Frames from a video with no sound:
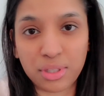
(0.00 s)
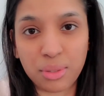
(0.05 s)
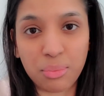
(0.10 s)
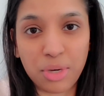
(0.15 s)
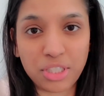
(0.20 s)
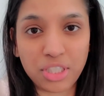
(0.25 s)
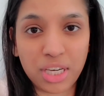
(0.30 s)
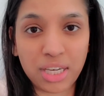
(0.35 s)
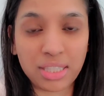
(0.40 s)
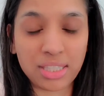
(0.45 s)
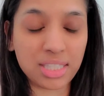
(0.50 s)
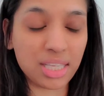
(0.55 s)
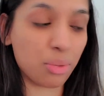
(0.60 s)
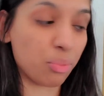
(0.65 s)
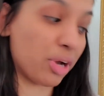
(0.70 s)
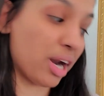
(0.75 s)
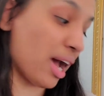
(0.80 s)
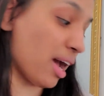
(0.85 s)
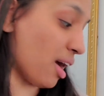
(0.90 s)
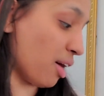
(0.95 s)
I can say what I
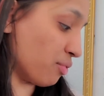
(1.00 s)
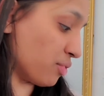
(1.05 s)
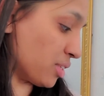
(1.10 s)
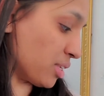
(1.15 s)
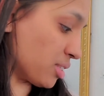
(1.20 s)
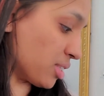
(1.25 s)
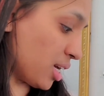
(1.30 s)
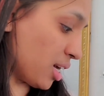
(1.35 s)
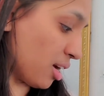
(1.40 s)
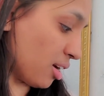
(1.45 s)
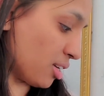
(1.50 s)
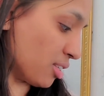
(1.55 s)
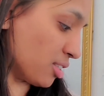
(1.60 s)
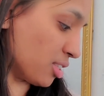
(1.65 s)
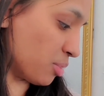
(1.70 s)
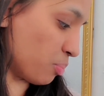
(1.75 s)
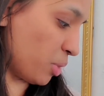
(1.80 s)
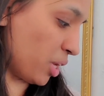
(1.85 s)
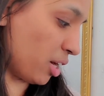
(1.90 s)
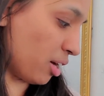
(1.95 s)
have to say. I can
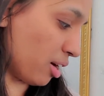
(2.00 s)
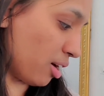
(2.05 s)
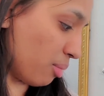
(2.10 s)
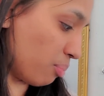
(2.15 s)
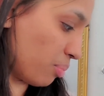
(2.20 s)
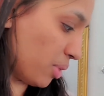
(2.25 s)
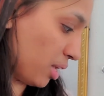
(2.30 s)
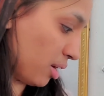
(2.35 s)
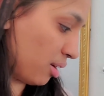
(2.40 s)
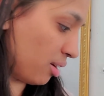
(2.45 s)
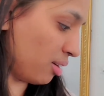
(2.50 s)
speak up and